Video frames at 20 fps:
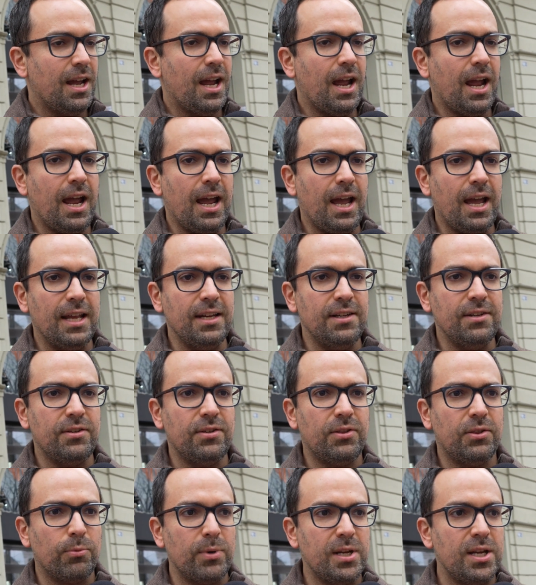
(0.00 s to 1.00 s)
And
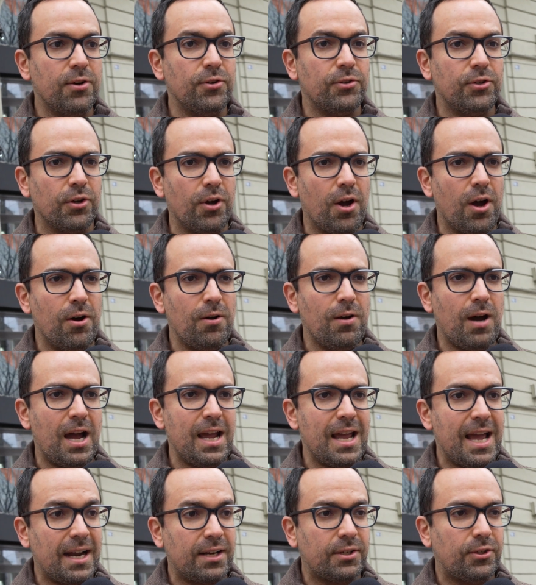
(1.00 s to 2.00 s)
3 years ago,
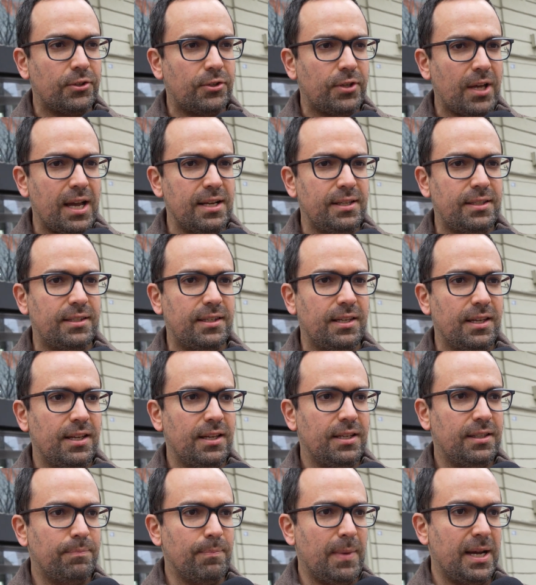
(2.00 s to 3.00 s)
I exercised
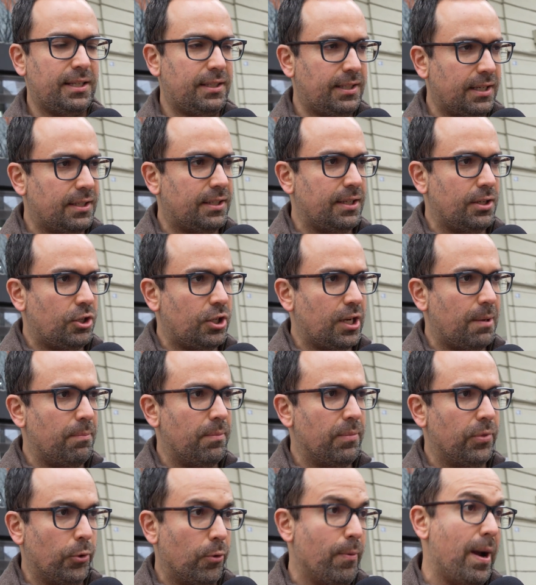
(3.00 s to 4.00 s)
my citizenship
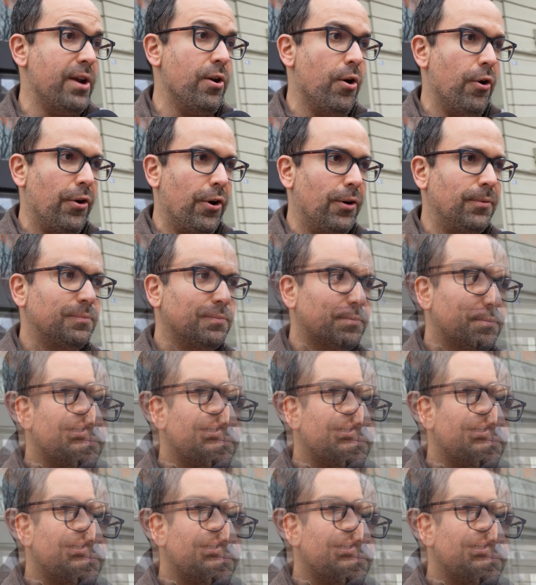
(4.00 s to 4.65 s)
through my nono.